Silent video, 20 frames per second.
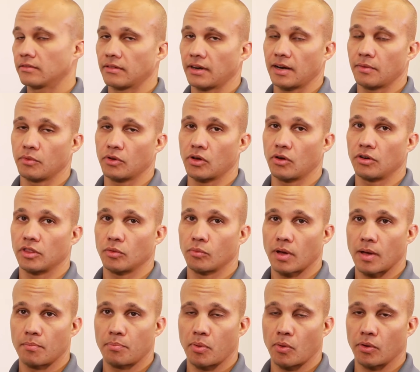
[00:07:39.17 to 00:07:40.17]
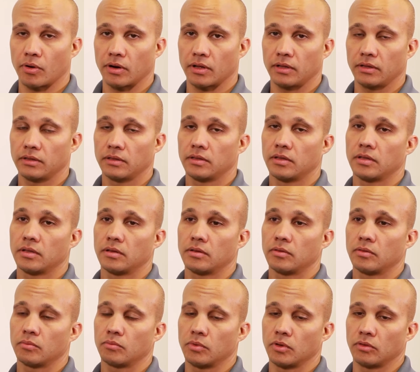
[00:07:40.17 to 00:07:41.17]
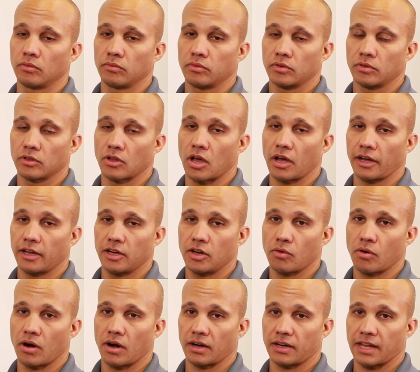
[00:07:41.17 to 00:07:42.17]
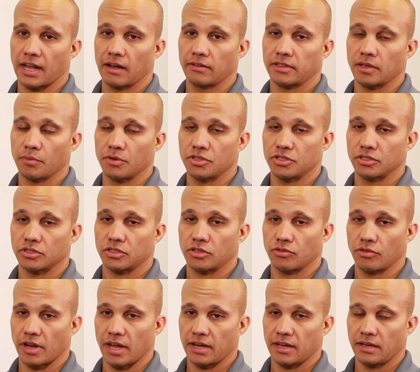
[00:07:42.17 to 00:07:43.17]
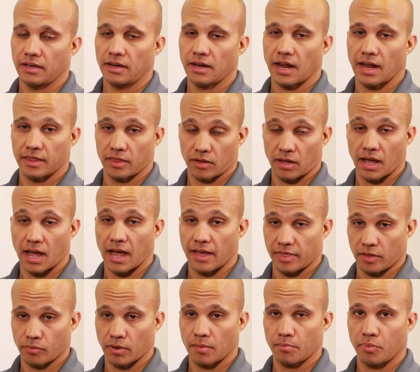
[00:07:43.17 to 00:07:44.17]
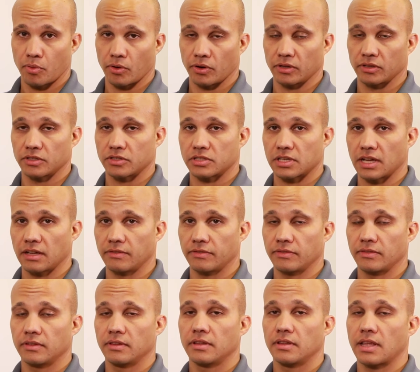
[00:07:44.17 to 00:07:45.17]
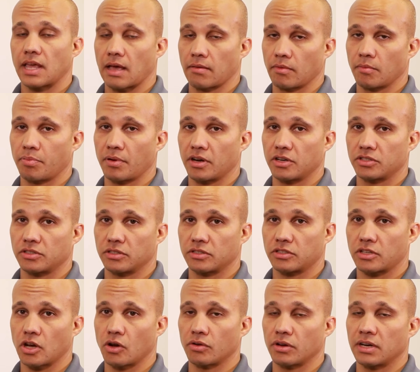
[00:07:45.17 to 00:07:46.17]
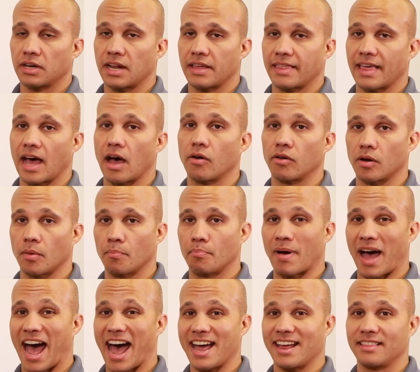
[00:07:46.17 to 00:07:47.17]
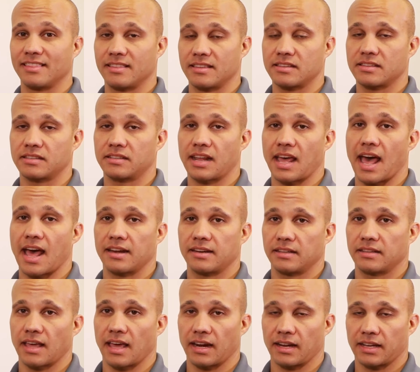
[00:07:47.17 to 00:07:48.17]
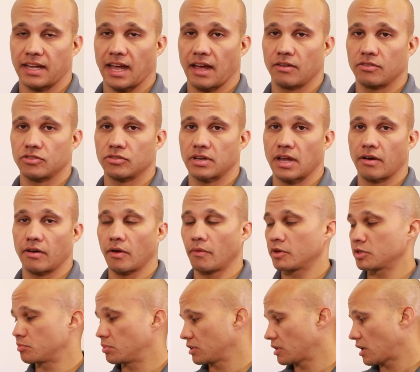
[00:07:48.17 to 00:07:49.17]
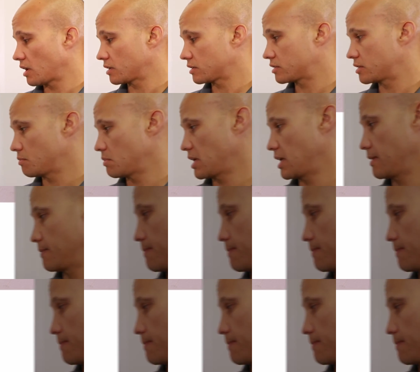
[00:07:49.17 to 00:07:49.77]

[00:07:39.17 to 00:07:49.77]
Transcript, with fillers: right, we'll go to the web portal. We'll log into our account that we just created on the, on the web portal itself, and we'll punch this code in, and now it'll bind this stat to that account, so now it always belongs to me.